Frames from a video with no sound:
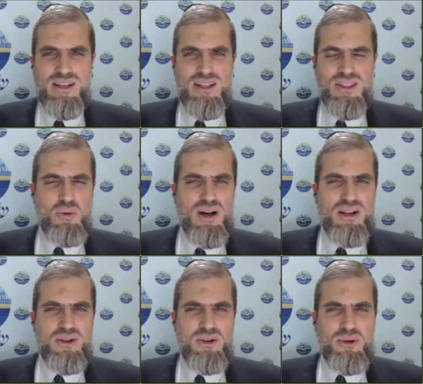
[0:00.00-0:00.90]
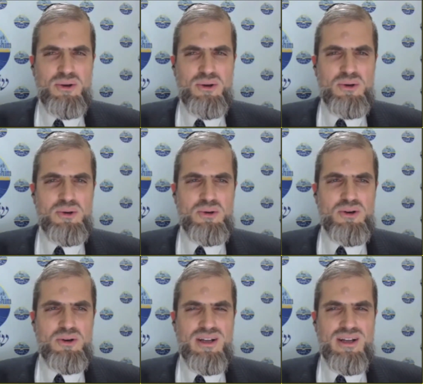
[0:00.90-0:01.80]
Speaker 1: the one
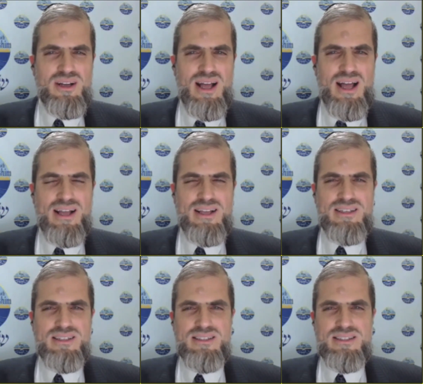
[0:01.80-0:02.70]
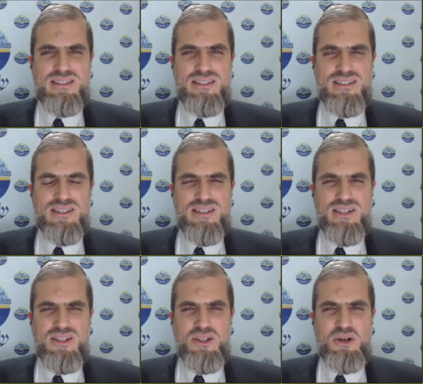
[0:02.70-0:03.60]
who has
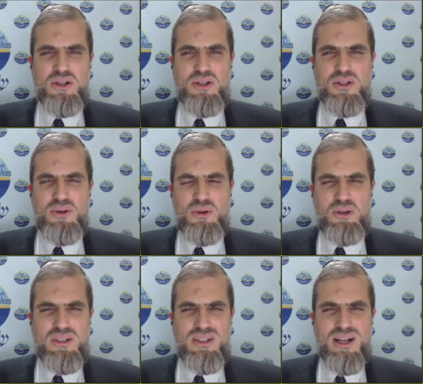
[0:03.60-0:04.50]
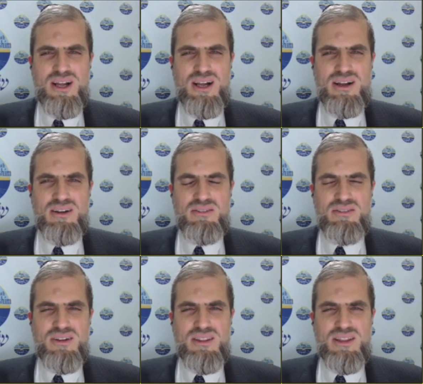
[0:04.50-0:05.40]
learned all of
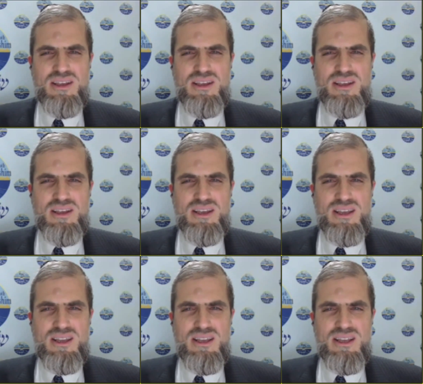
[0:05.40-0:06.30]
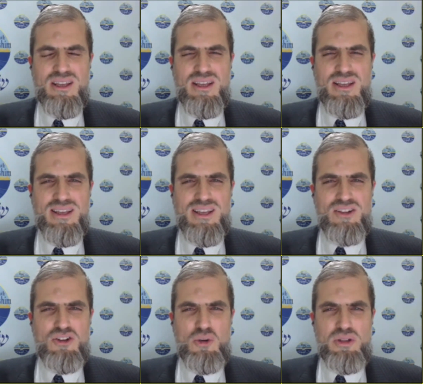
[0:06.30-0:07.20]
the
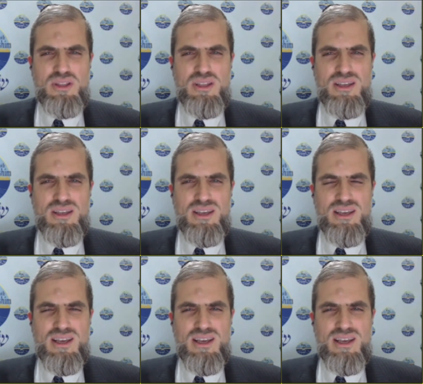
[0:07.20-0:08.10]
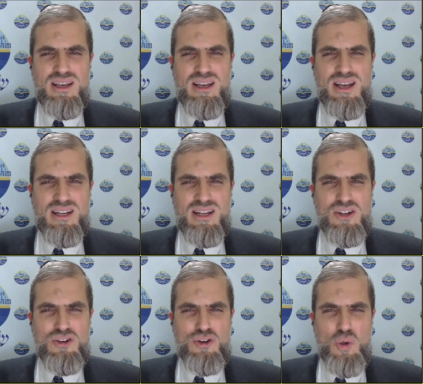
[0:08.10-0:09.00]
ingenuity and
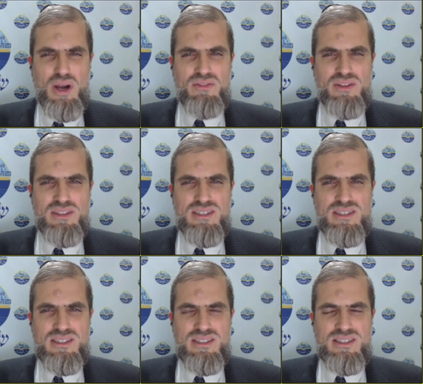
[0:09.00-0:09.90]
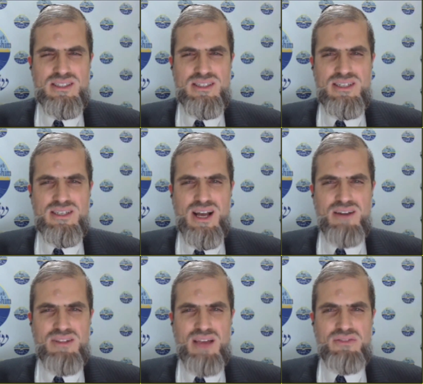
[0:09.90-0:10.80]
contrivances
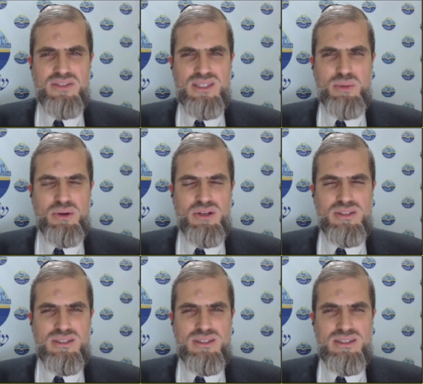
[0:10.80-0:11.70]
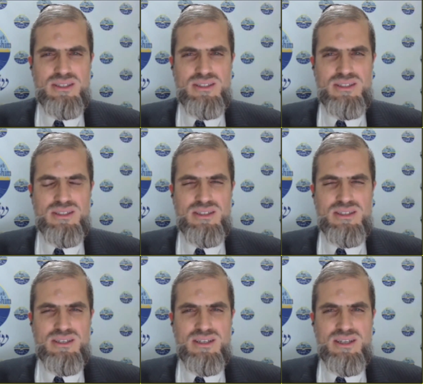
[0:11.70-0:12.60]
of life's experiences
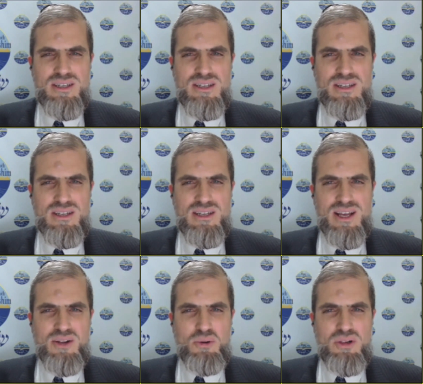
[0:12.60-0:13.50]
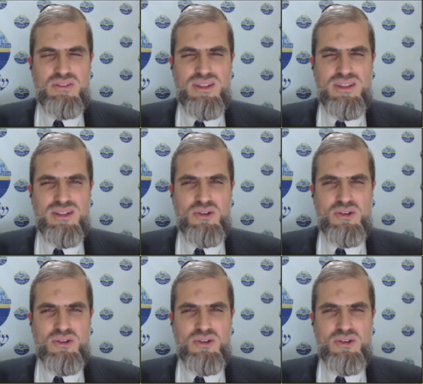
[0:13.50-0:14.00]
and all the